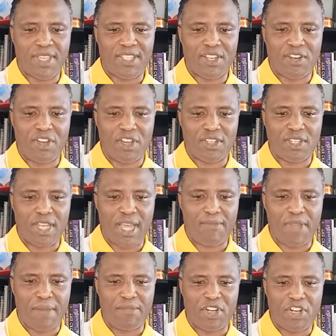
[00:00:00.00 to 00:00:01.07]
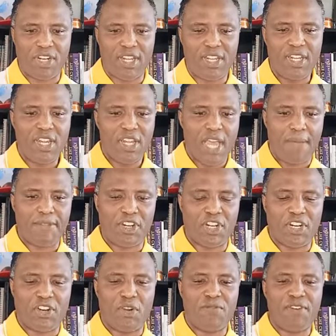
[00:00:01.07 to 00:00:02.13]
There's a lot. I'm, I'm, not gonna. I'm not
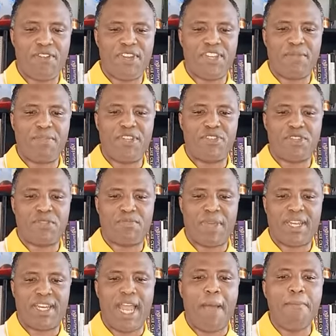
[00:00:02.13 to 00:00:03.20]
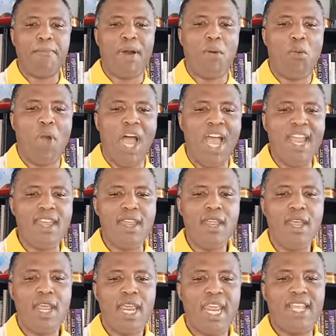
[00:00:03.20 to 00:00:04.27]
gonna go very deep into this. But number one
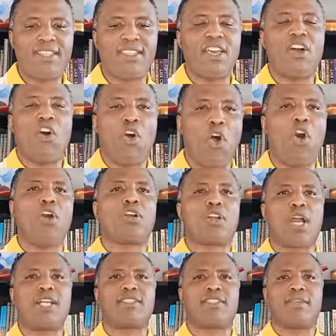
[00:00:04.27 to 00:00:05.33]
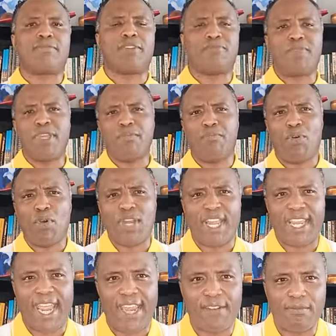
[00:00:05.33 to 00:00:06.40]
is the whole concept of being born
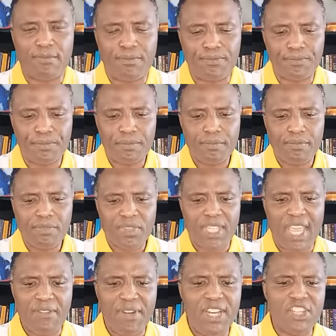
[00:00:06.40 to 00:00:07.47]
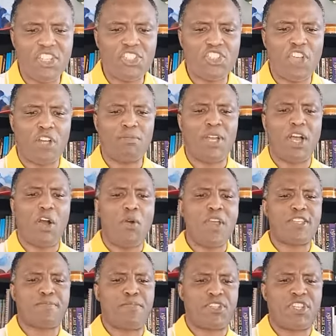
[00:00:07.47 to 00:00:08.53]
again. Okay, religious dogma
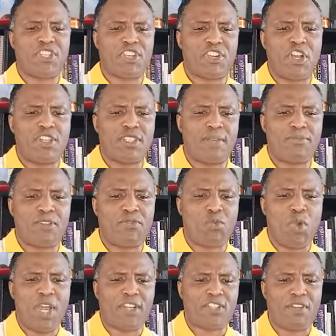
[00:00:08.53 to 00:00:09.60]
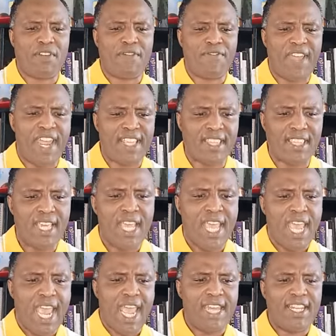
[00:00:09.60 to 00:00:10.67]
always pushes the concept of works over faith,
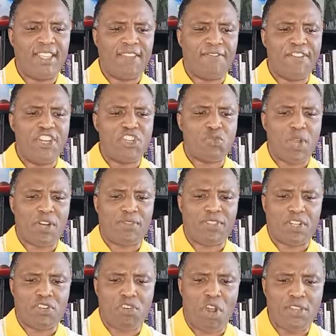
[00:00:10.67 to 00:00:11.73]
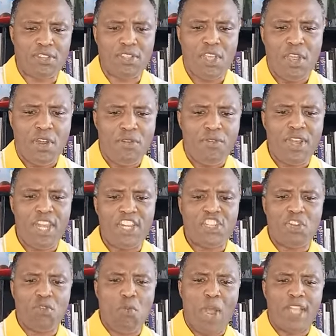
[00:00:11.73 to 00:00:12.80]
and in the finished work of the cross,
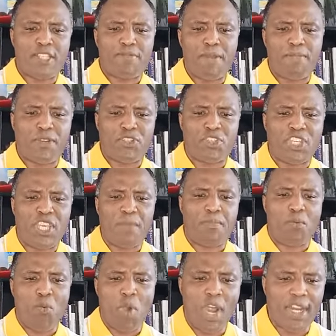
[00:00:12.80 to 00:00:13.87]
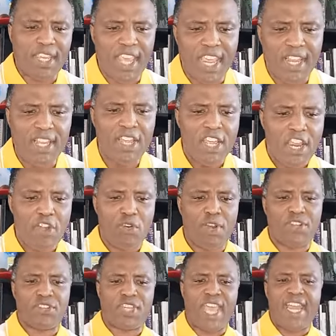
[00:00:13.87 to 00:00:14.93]
religion wants people to keep working in
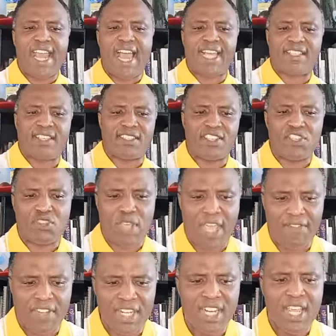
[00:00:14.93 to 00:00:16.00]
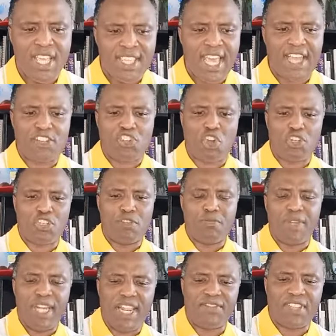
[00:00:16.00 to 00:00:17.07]
order to gain access into heaven. They are taught to
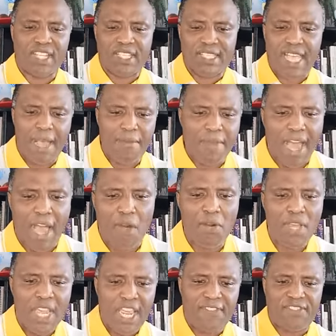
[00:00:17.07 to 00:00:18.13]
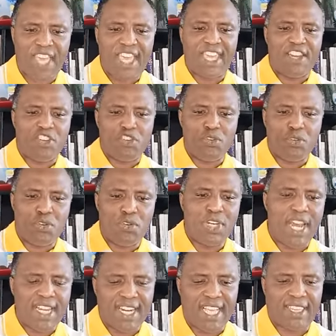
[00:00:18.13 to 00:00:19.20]
believe that somehow, if they can do good
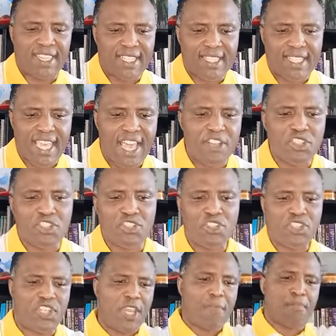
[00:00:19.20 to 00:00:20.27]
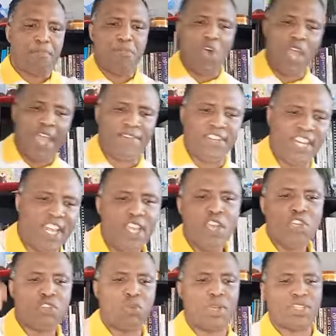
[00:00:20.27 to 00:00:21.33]
and get the scales to tip more heavily
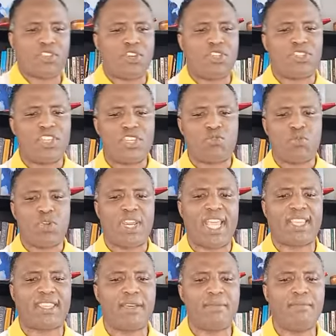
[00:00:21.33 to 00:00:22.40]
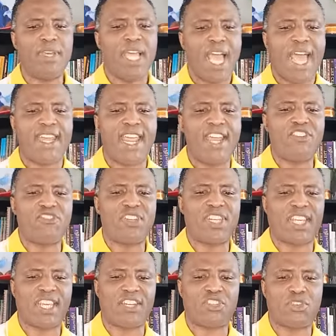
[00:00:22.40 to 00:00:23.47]
towards good, this will get them an entry
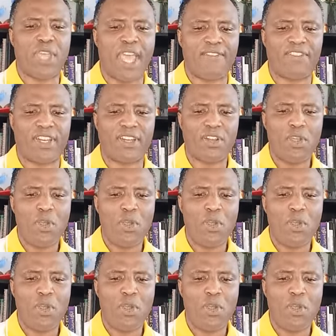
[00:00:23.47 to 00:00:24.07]
ticket to heaven.